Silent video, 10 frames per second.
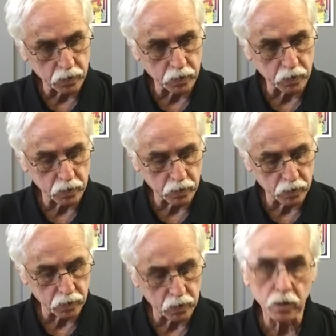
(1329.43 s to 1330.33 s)

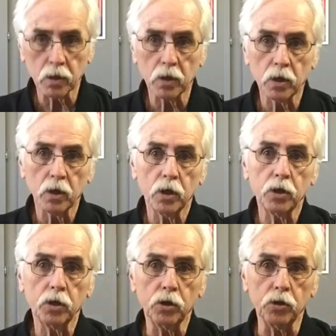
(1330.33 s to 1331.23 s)

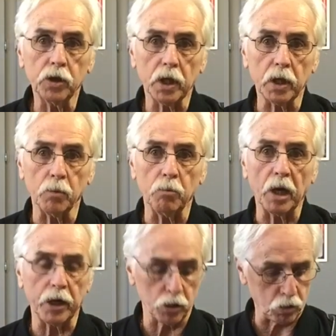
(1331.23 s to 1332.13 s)
you get a
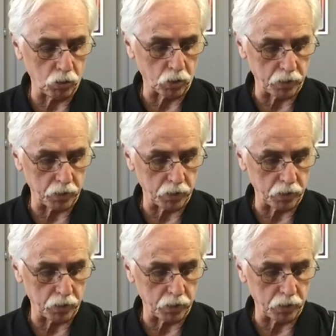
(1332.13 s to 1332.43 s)
minor chord.